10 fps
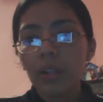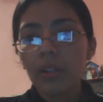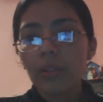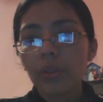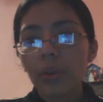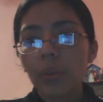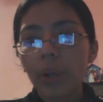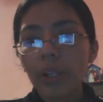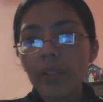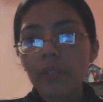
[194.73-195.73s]
So, why
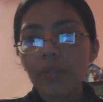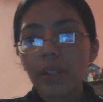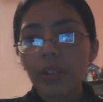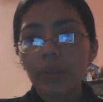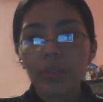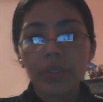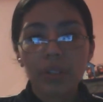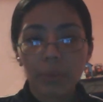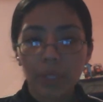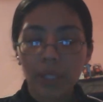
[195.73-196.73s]
is effective risk
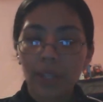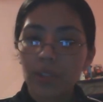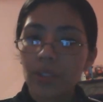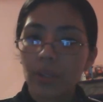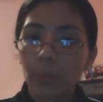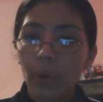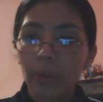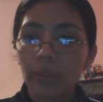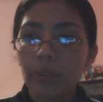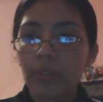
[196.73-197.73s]
communication
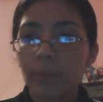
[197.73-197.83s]
important?